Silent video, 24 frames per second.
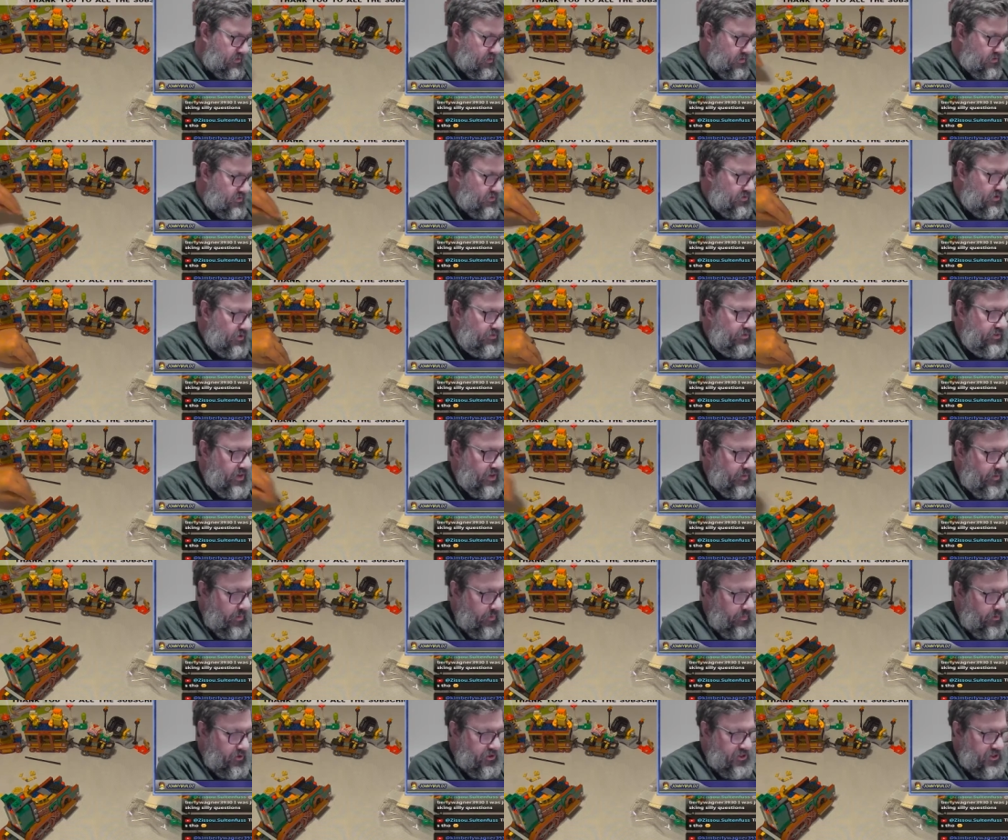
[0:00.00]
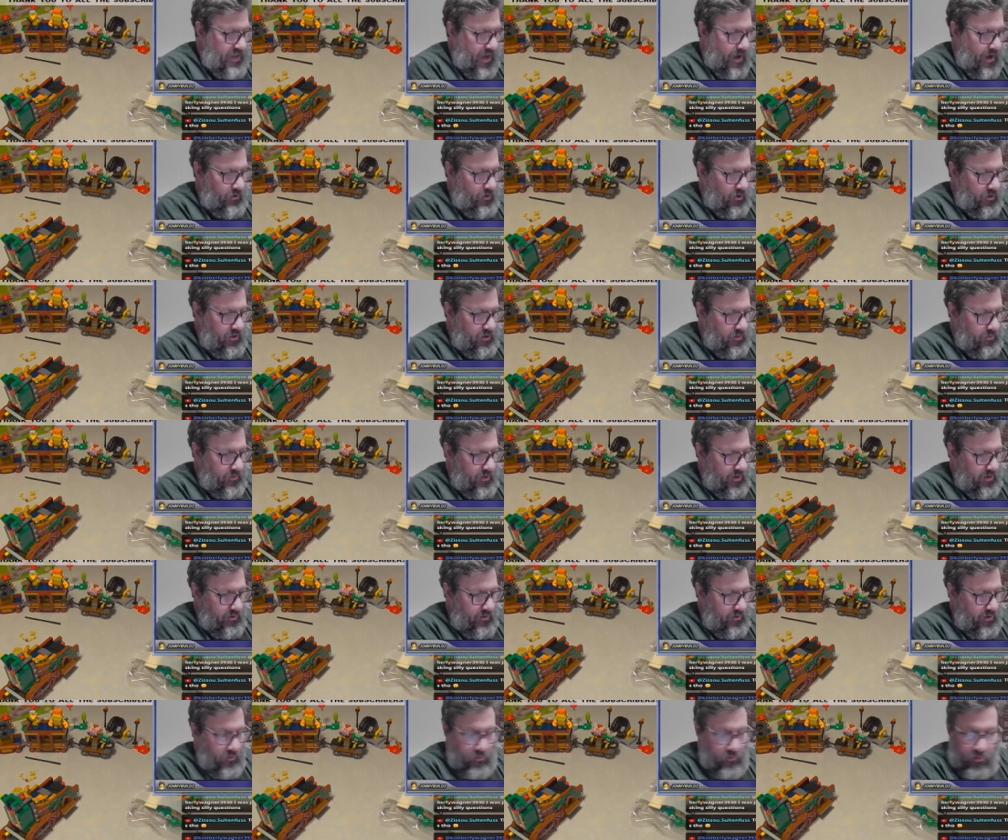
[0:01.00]
So every time I push down on them,
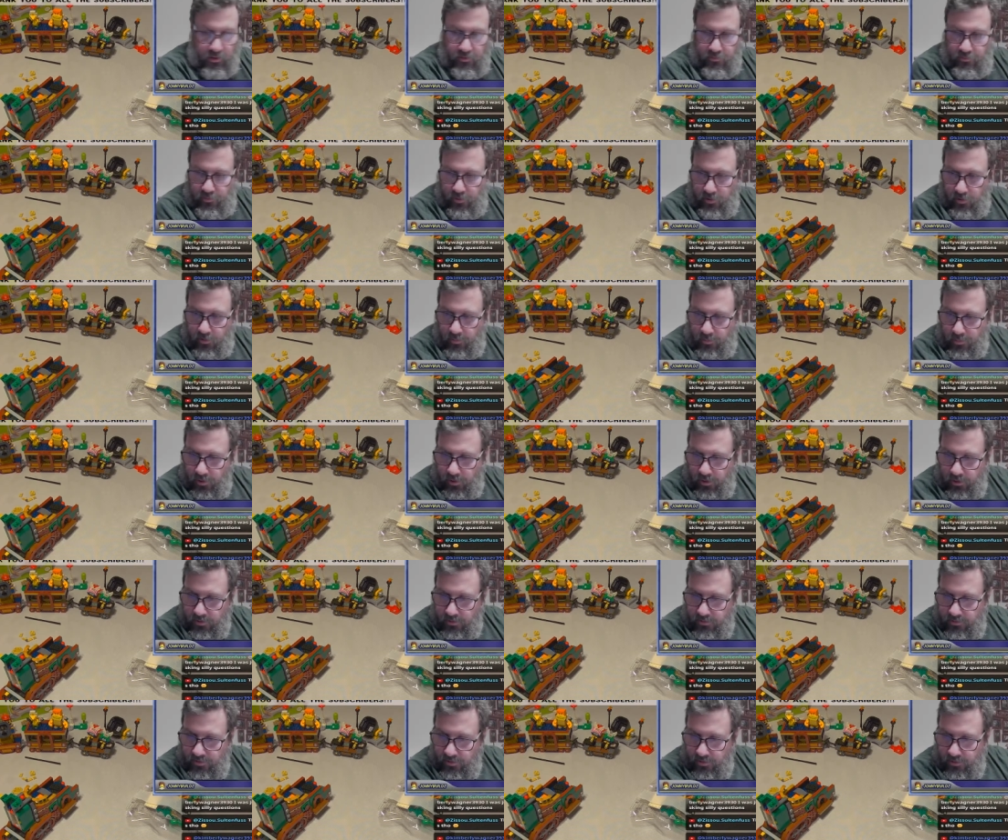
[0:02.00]
they want to fall apart. So